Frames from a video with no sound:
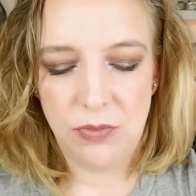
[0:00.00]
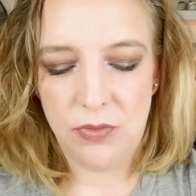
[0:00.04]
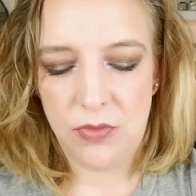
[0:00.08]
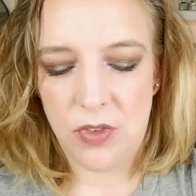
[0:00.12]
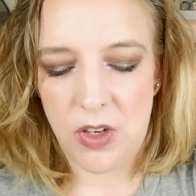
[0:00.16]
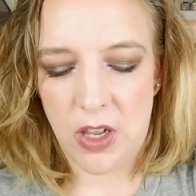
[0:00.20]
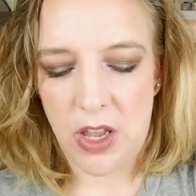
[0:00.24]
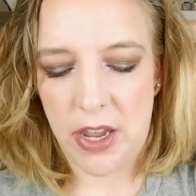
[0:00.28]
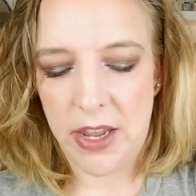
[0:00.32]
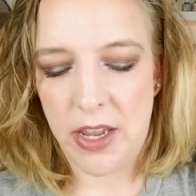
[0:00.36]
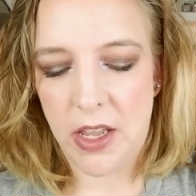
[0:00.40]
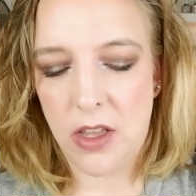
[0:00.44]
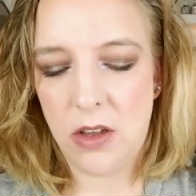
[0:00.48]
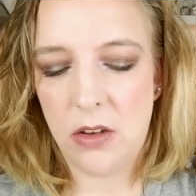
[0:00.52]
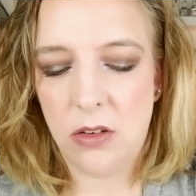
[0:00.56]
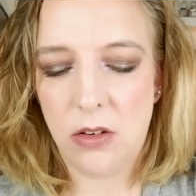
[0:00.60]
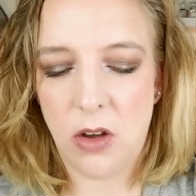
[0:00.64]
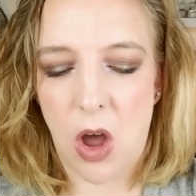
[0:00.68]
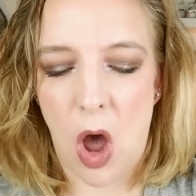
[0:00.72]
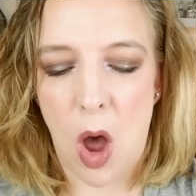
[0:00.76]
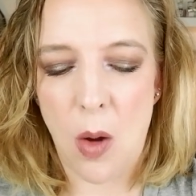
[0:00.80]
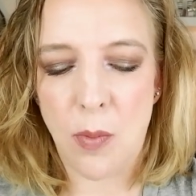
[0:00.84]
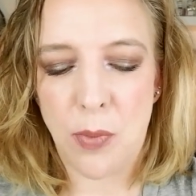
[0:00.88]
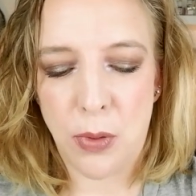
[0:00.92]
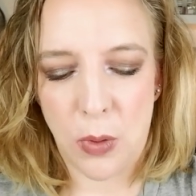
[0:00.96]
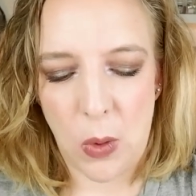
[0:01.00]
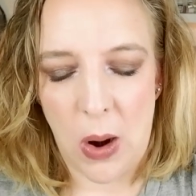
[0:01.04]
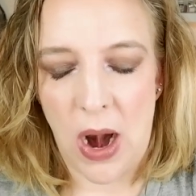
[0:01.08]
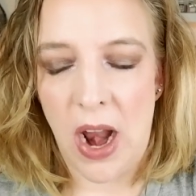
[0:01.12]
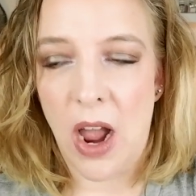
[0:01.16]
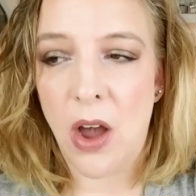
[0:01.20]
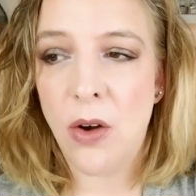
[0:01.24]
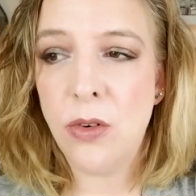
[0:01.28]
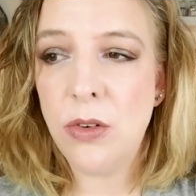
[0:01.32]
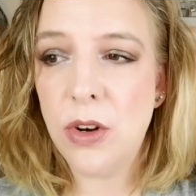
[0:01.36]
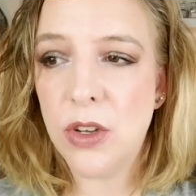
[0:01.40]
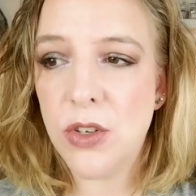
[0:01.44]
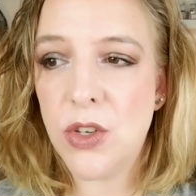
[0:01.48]
like a
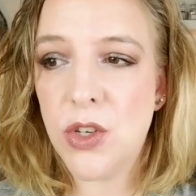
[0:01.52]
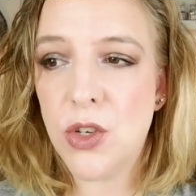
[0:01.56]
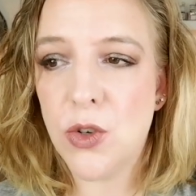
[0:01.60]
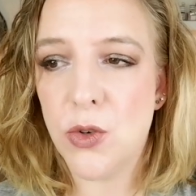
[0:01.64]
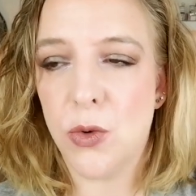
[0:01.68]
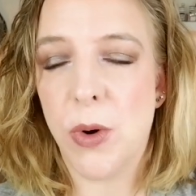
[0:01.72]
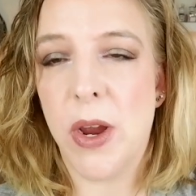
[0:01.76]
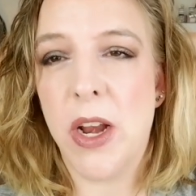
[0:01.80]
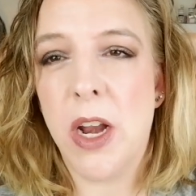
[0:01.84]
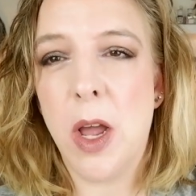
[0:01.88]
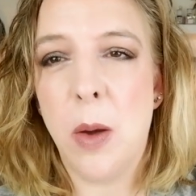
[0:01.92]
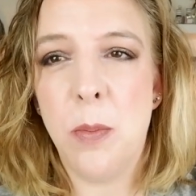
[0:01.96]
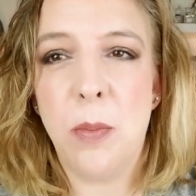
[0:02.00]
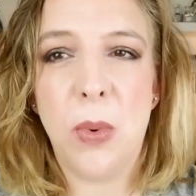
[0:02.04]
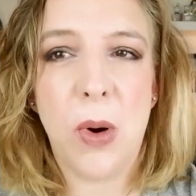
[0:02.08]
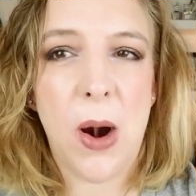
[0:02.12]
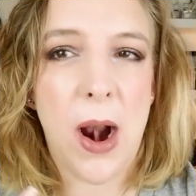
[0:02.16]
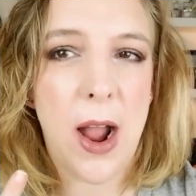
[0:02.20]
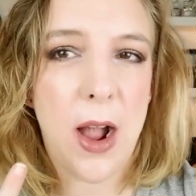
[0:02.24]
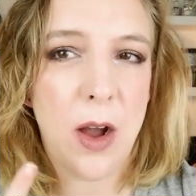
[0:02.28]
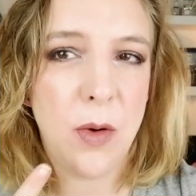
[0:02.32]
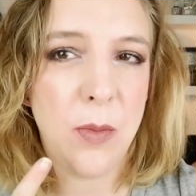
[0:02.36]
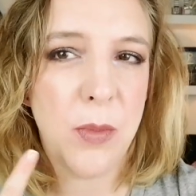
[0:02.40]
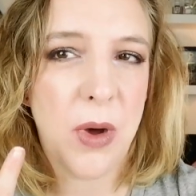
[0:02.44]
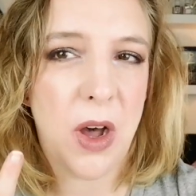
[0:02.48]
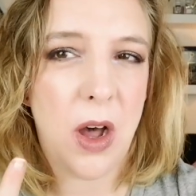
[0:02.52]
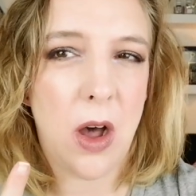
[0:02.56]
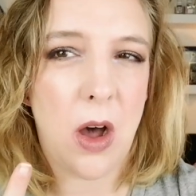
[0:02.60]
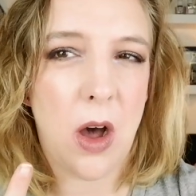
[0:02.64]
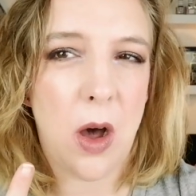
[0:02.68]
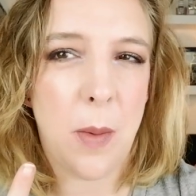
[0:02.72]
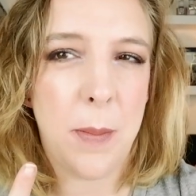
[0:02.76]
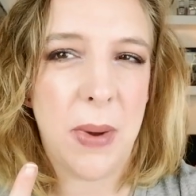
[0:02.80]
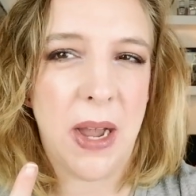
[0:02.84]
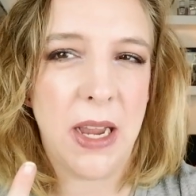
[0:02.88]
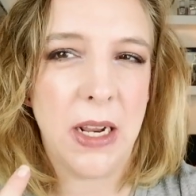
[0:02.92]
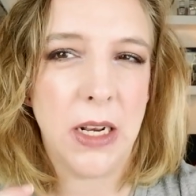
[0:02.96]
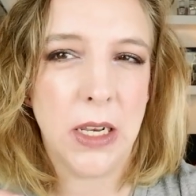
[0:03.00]
brown, a straight up brown, but
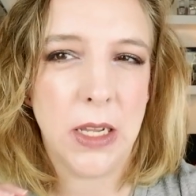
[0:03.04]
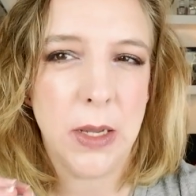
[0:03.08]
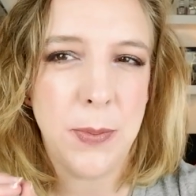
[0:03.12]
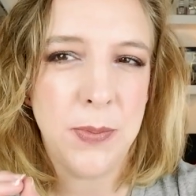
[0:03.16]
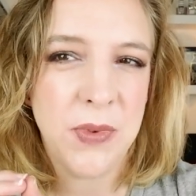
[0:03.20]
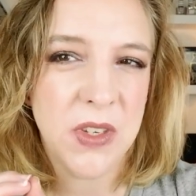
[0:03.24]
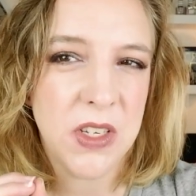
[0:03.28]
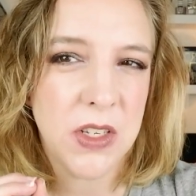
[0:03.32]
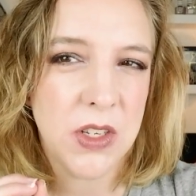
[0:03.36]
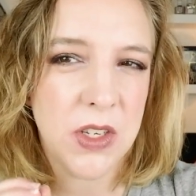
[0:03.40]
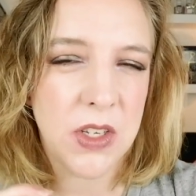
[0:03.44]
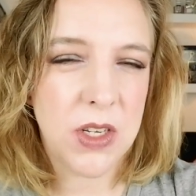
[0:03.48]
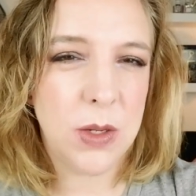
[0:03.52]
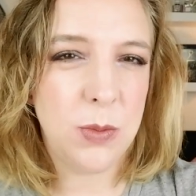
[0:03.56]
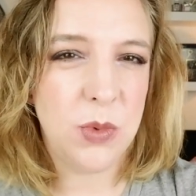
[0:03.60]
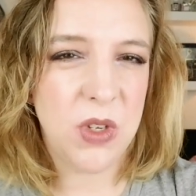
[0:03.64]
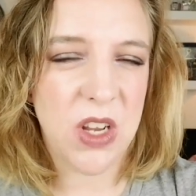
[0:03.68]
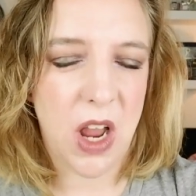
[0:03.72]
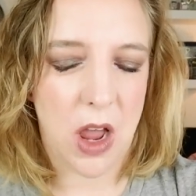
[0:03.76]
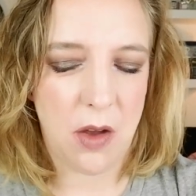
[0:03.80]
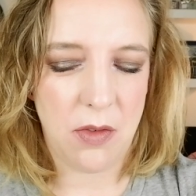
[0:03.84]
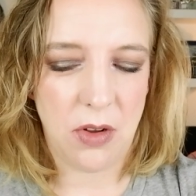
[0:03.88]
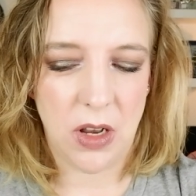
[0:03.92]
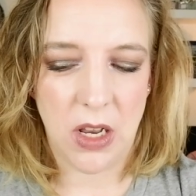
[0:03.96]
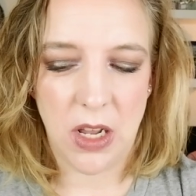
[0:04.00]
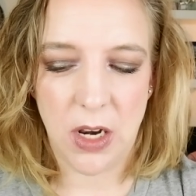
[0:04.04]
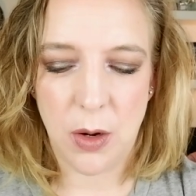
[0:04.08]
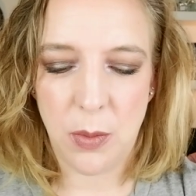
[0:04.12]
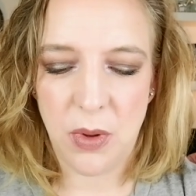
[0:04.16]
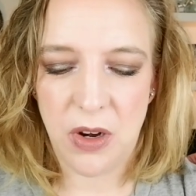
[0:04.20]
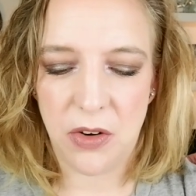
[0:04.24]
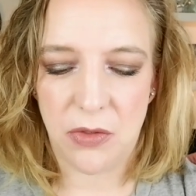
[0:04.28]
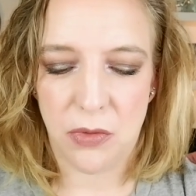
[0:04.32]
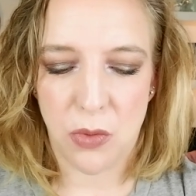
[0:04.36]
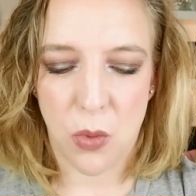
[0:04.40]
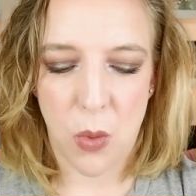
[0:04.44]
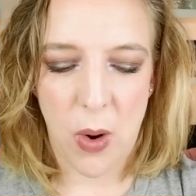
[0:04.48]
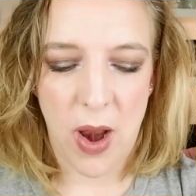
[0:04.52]
on my lips it seems to have a little
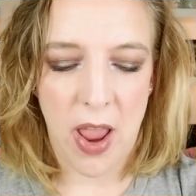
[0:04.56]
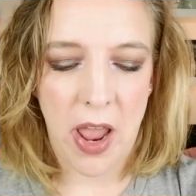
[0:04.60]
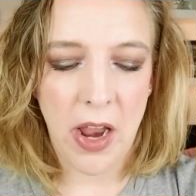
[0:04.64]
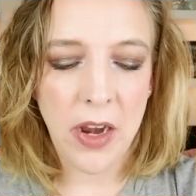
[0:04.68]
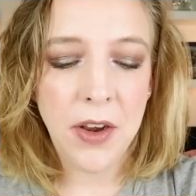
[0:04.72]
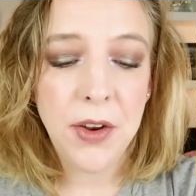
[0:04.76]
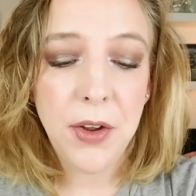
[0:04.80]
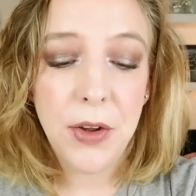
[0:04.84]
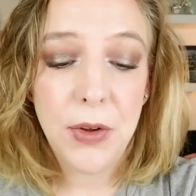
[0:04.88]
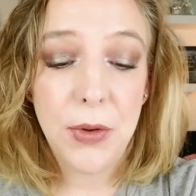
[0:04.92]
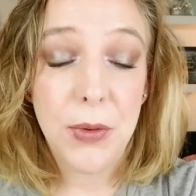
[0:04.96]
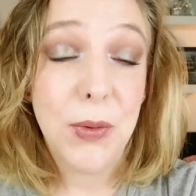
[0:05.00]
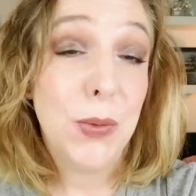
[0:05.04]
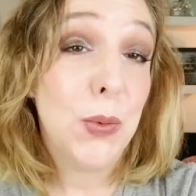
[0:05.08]
bit of red,